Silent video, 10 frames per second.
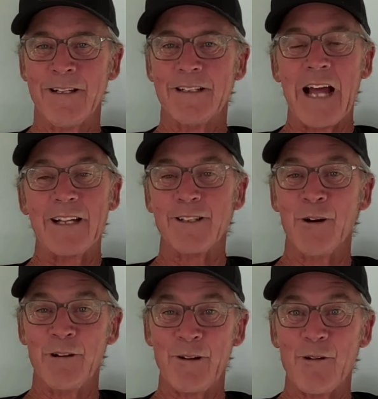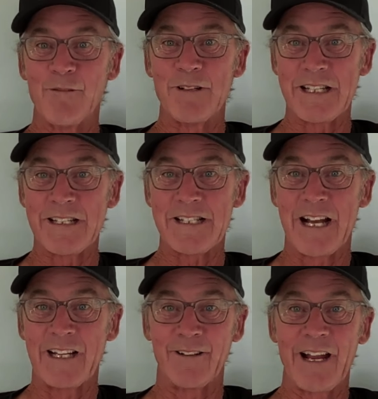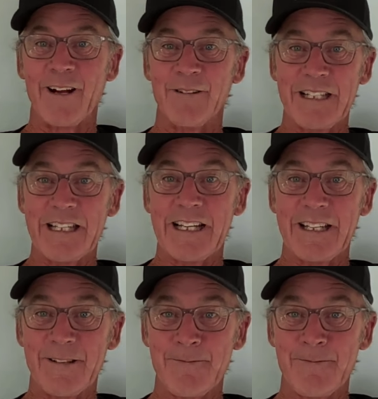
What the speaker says: not knowing what was inside or how he did it.